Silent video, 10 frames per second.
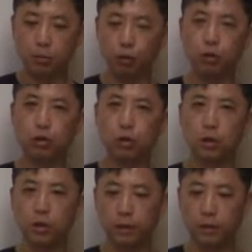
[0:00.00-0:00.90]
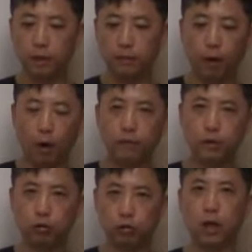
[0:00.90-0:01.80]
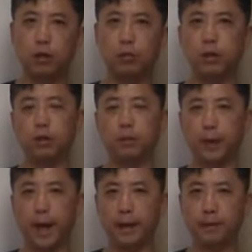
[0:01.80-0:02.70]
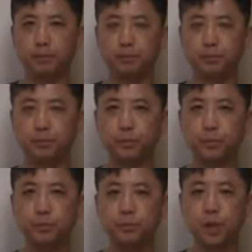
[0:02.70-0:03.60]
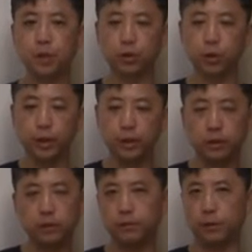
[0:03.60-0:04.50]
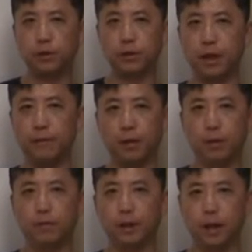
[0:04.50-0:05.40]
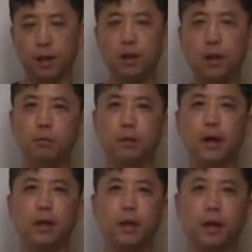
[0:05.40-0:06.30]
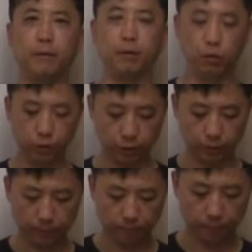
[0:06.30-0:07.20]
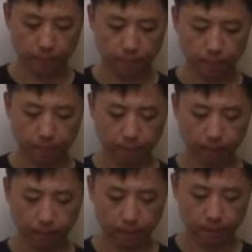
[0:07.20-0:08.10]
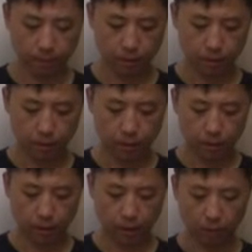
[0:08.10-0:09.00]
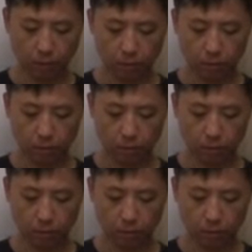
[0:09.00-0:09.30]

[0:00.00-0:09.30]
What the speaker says: built, evolved together with the brain. So this is the first level of the brain evolution. Okay. Now,